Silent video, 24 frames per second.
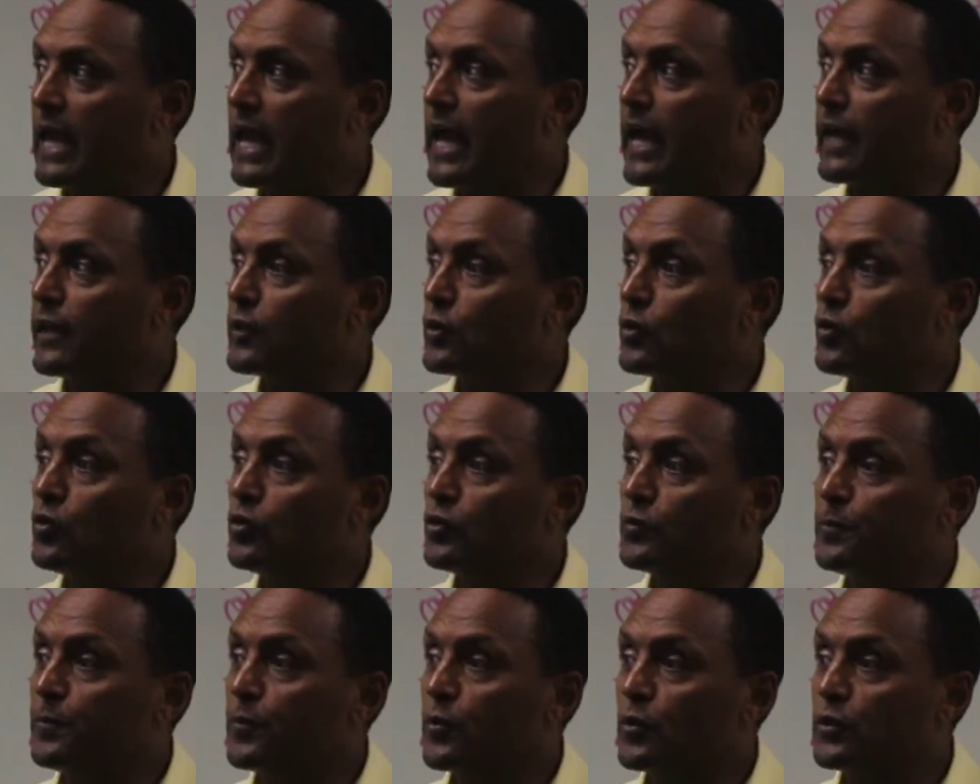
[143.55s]
And
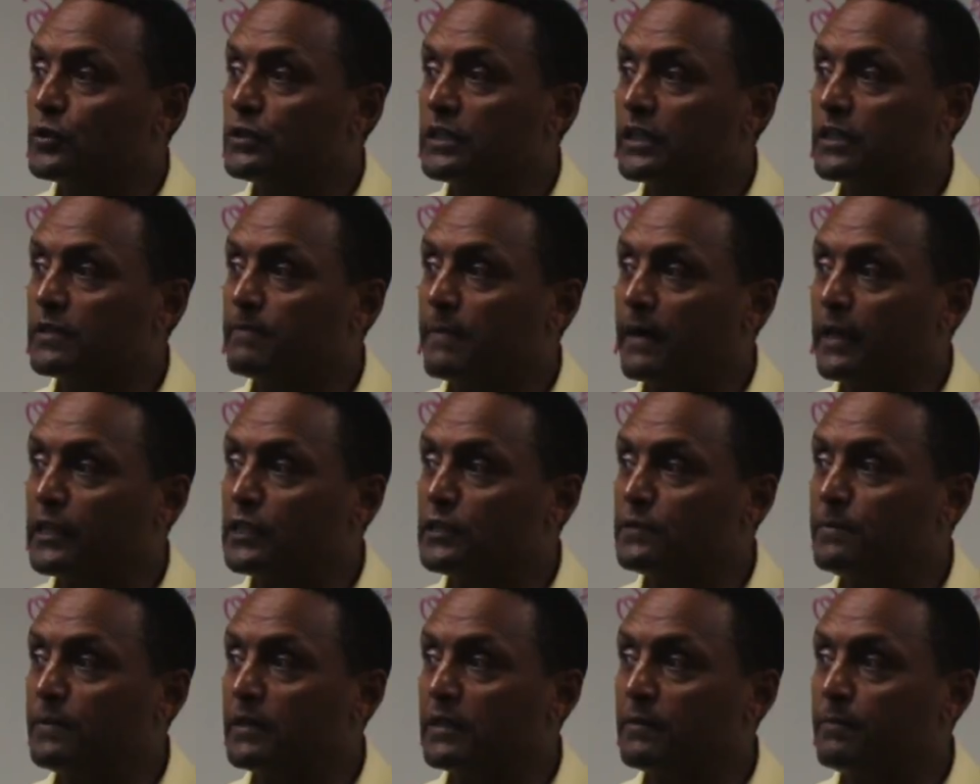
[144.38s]
good project
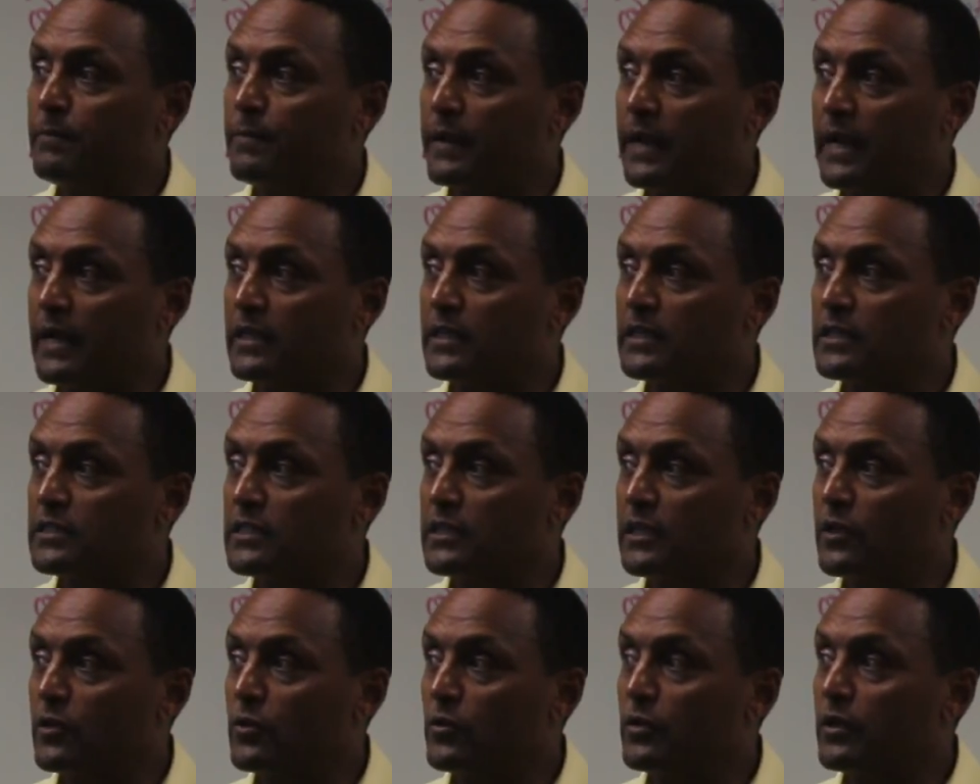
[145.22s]
management practice,
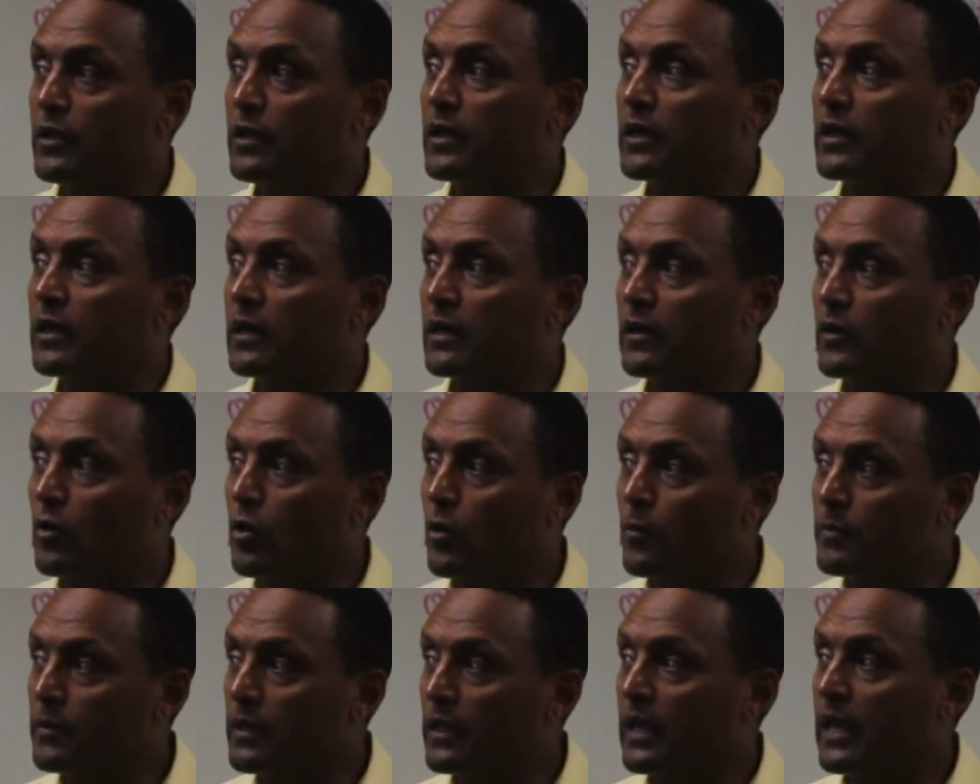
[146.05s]
including
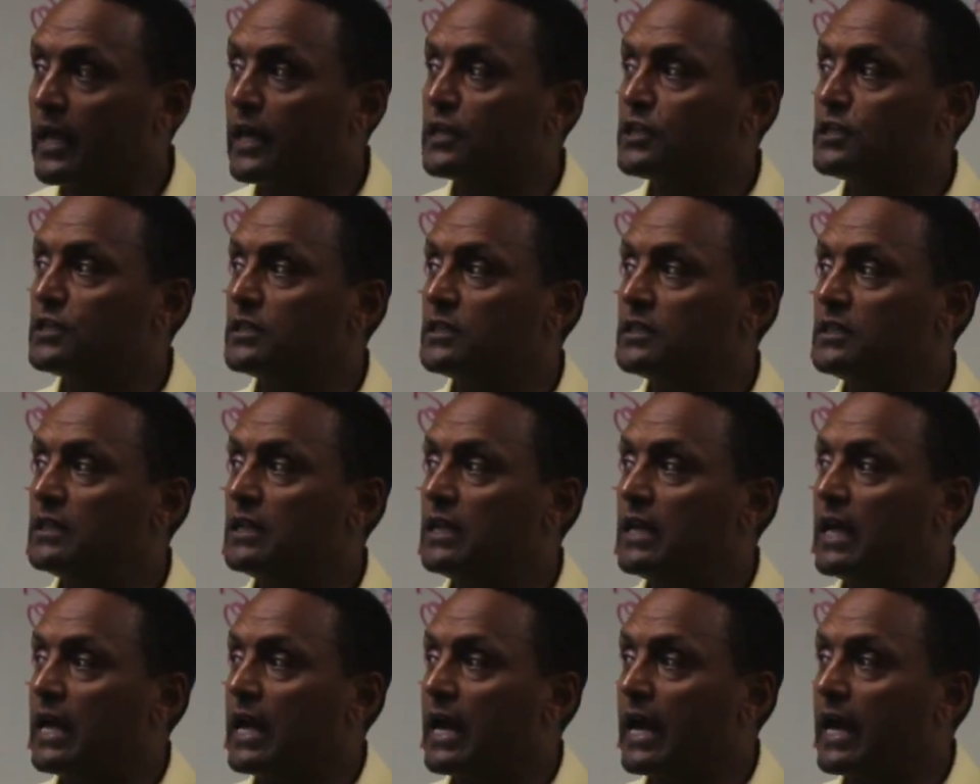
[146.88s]
communication
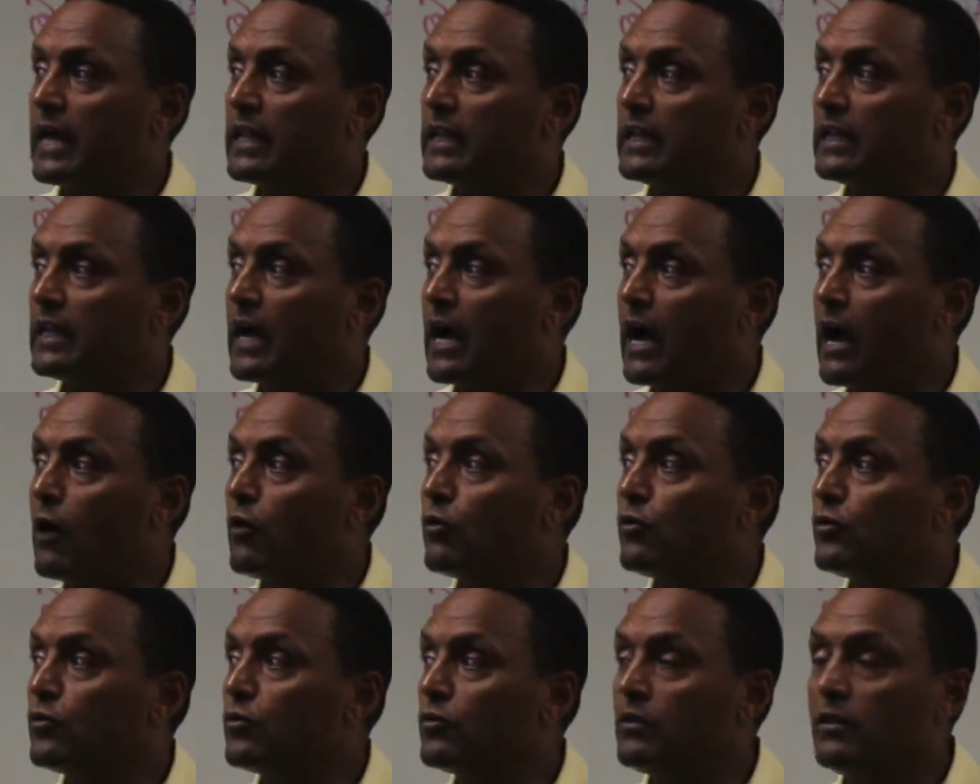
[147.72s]
and then how
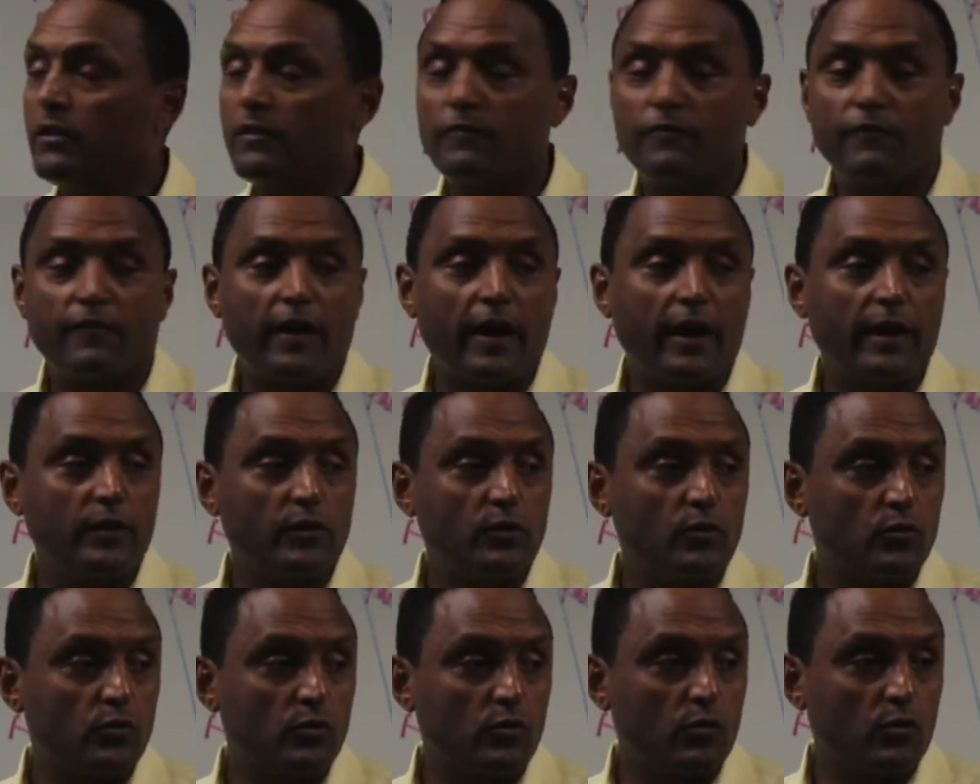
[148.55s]
you define
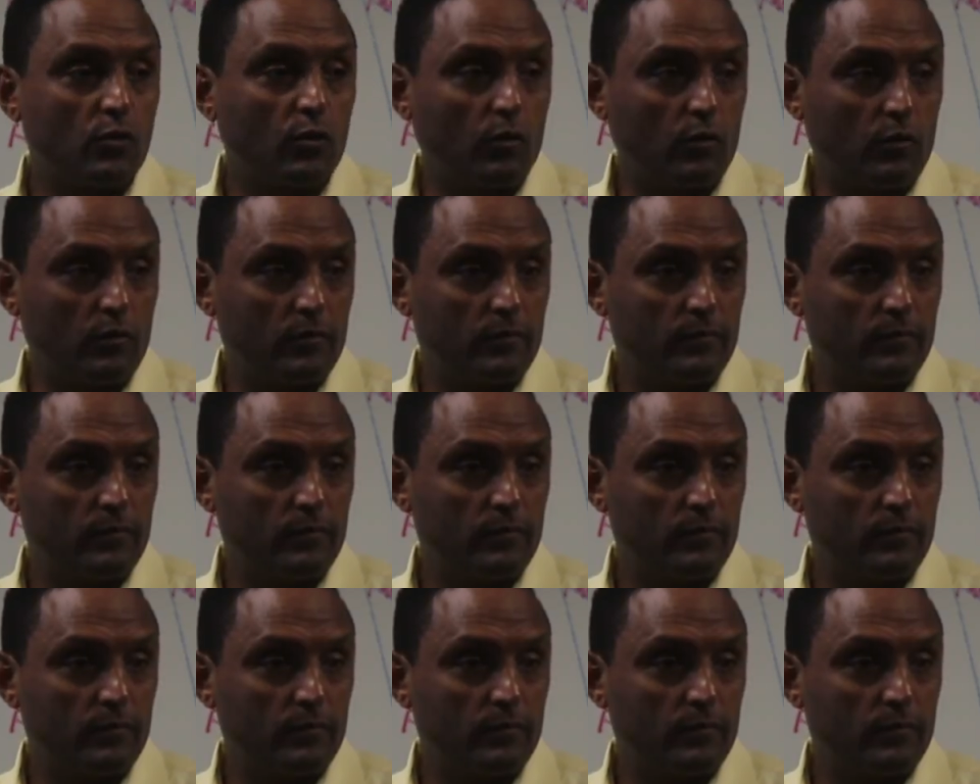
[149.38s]
your role.